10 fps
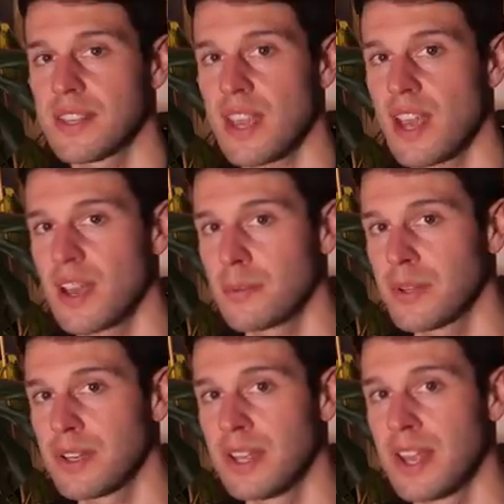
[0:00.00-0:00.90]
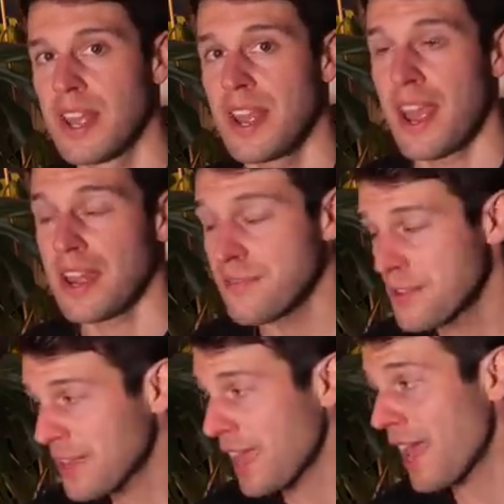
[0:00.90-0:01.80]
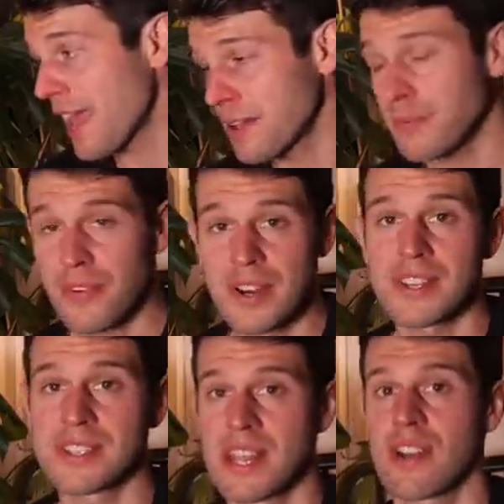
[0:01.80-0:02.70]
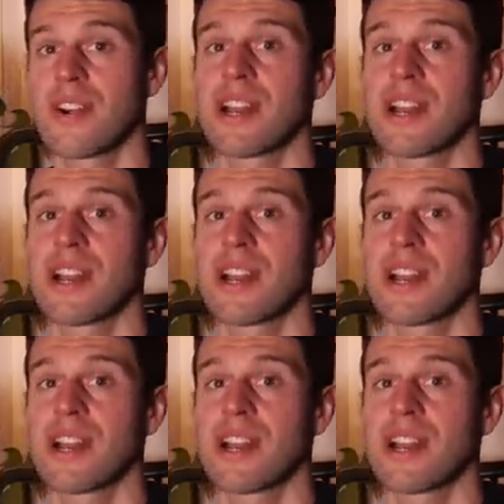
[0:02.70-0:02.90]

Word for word: the carbon. And if you can, providing the seller